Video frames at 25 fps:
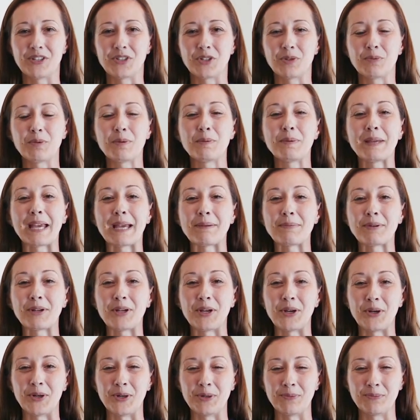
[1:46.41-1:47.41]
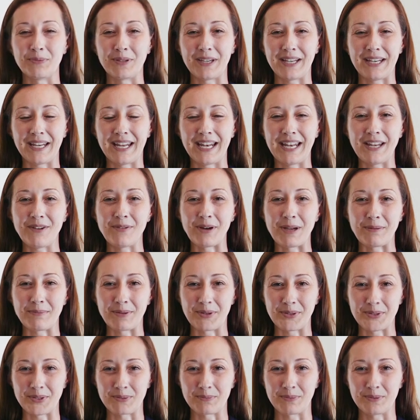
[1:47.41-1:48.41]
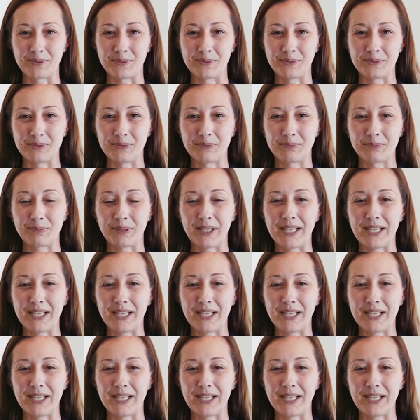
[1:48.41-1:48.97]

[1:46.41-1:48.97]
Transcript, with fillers: Should we be able to help in any way possible,